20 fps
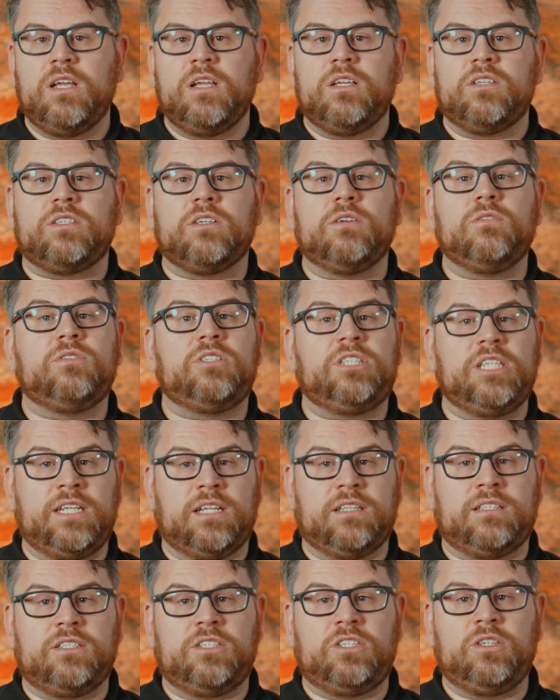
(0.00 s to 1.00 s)
So
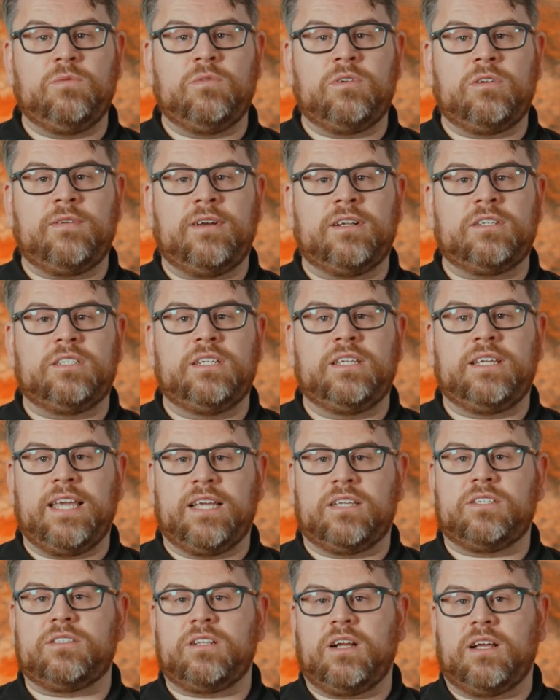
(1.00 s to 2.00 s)
Gina, did you want to actually
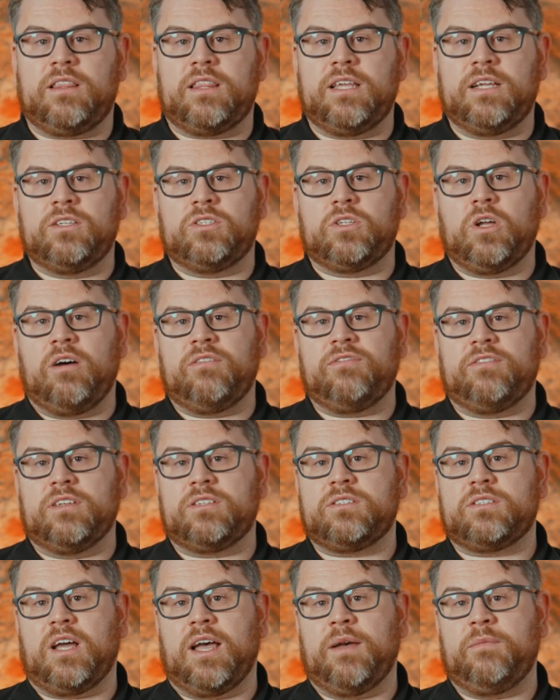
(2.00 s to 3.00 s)
kickstart things off
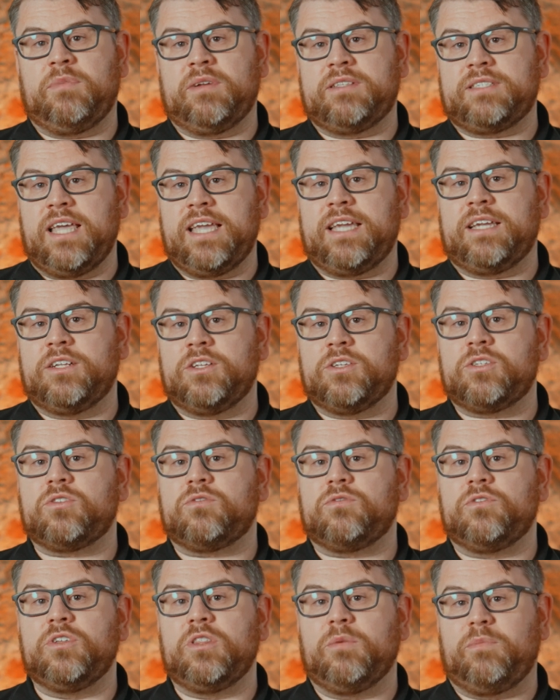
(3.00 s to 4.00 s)
this time by taking us
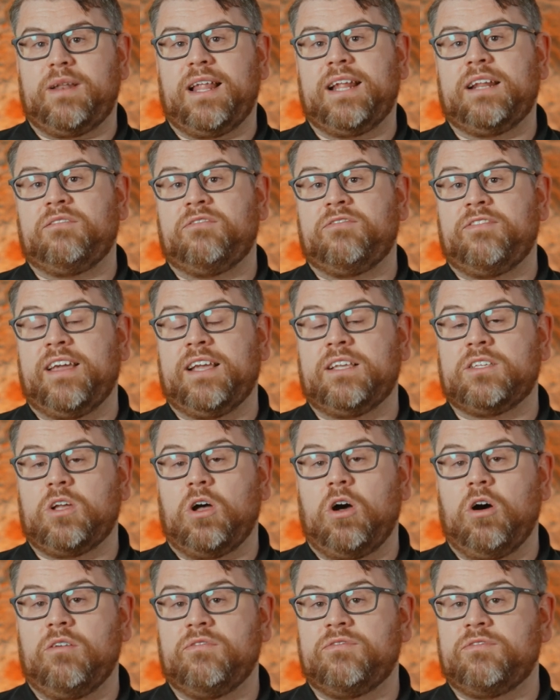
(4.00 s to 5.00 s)
through the planning phase
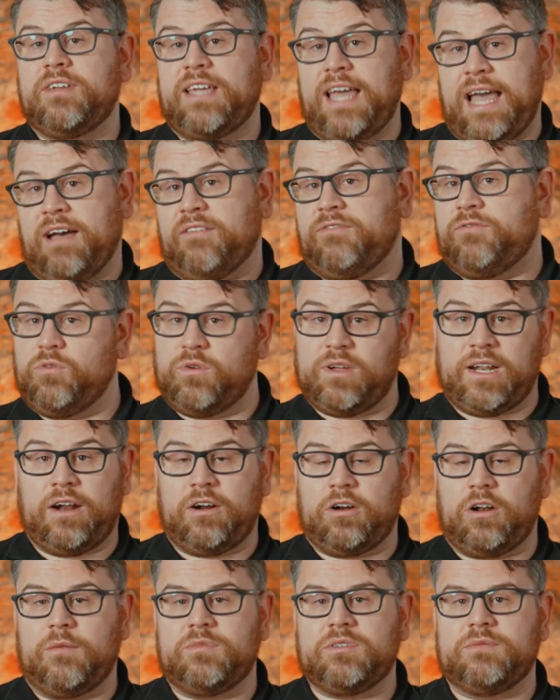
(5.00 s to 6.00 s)
of CAF, or
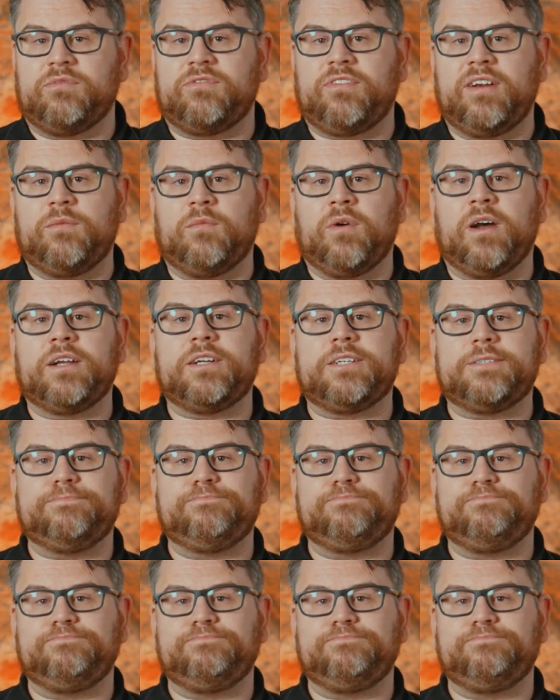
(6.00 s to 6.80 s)
Cloud Adoption Framework?